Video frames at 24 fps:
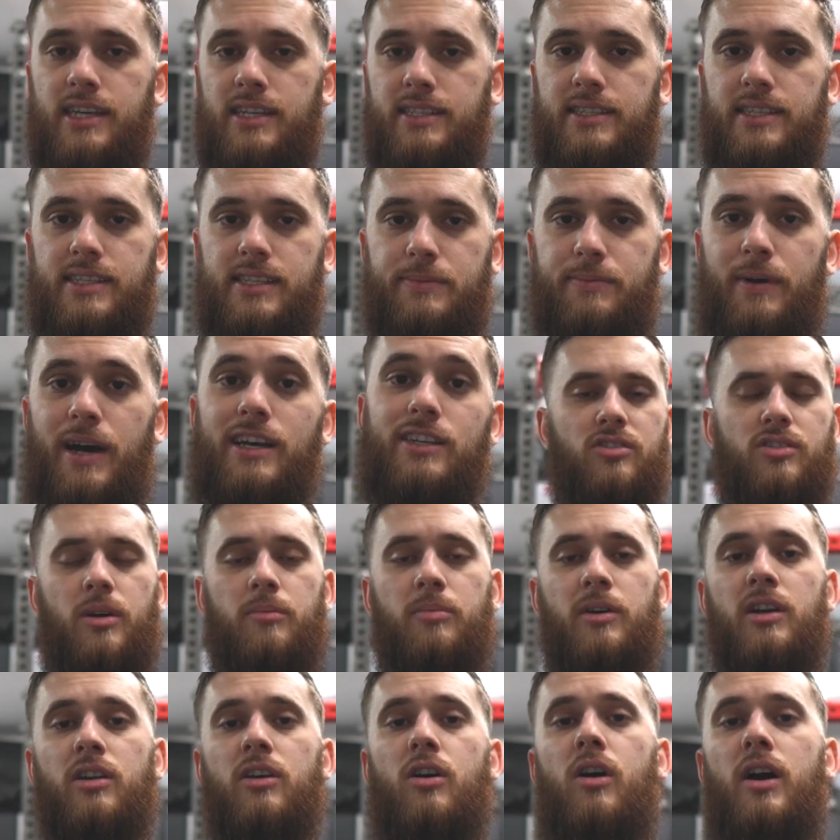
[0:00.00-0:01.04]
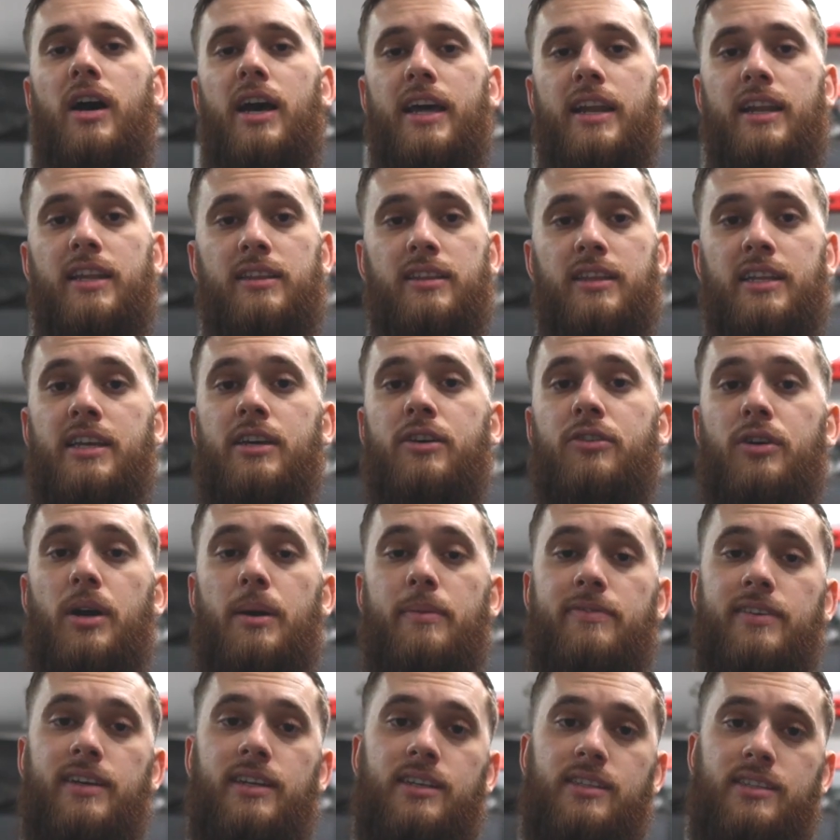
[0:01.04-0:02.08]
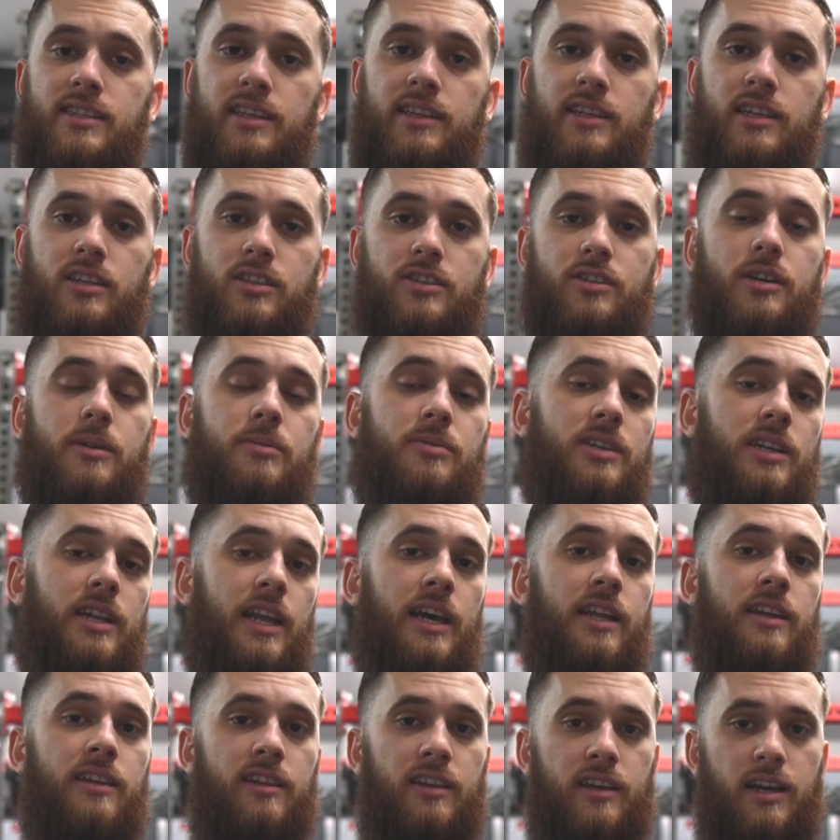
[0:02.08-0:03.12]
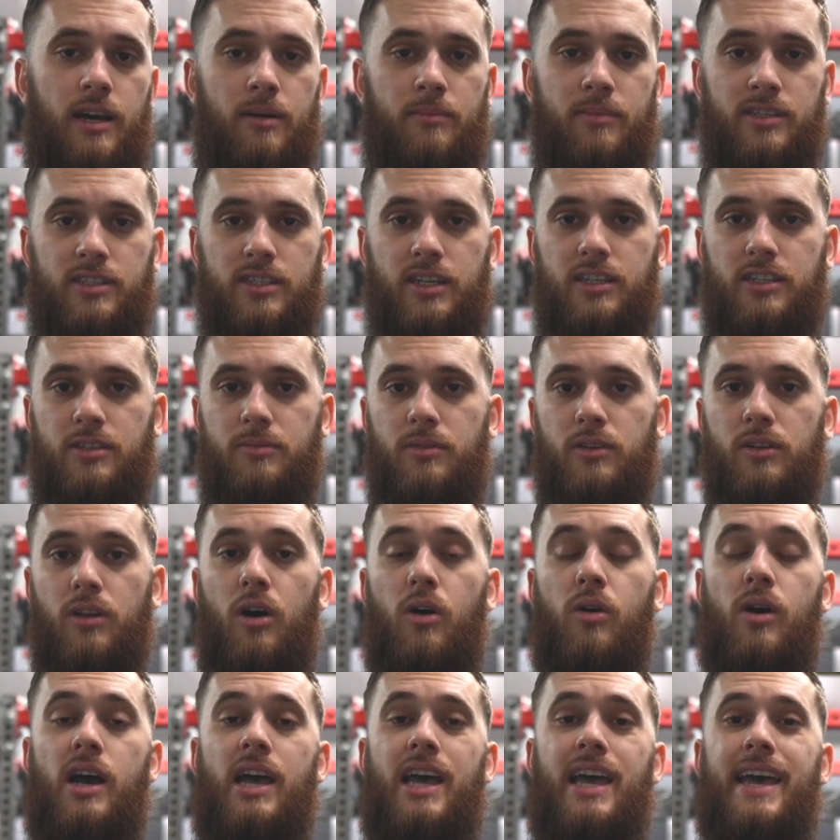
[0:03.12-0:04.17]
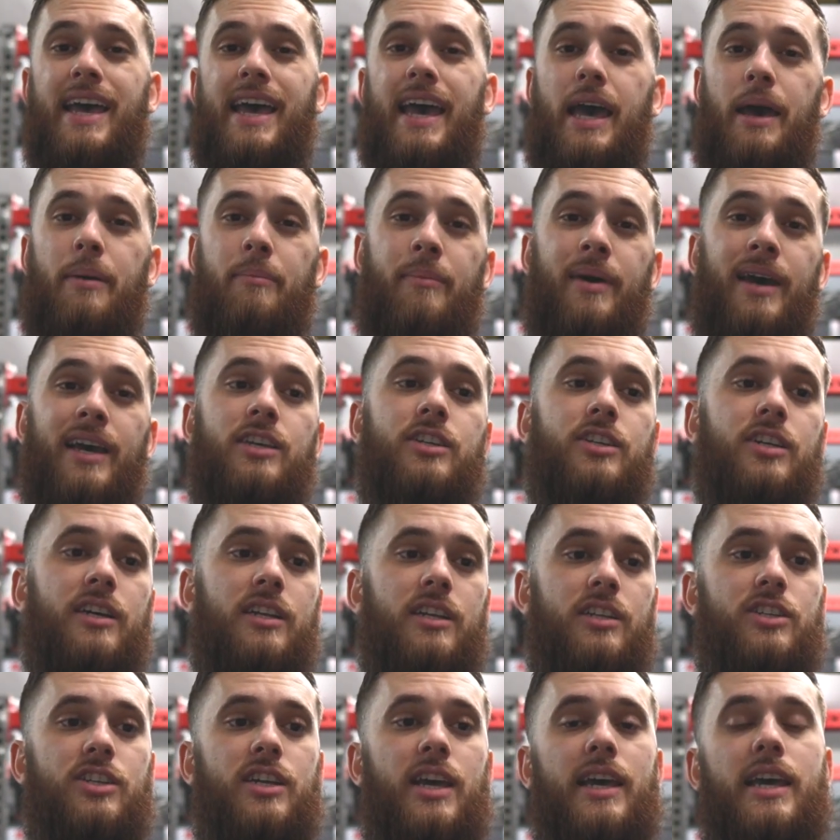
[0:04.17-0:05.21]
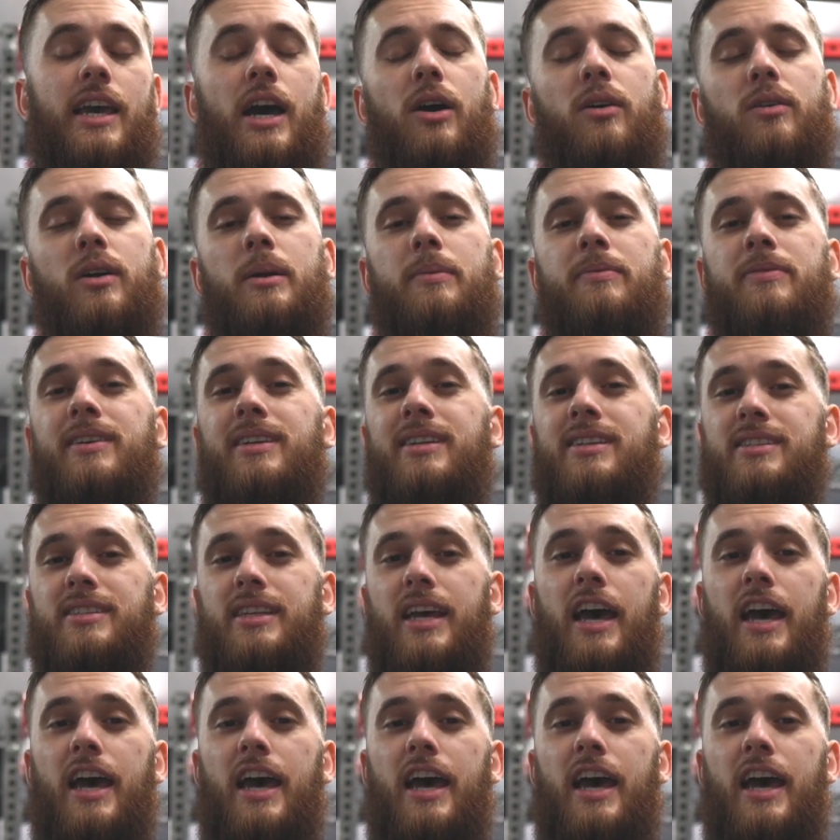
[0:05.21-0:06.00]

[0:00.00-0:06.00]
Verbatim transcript: hits the spot. So I'm gonna go ahead and link Rep Fitness in the description and in the comment section below and make sure to check out Rep Fitness.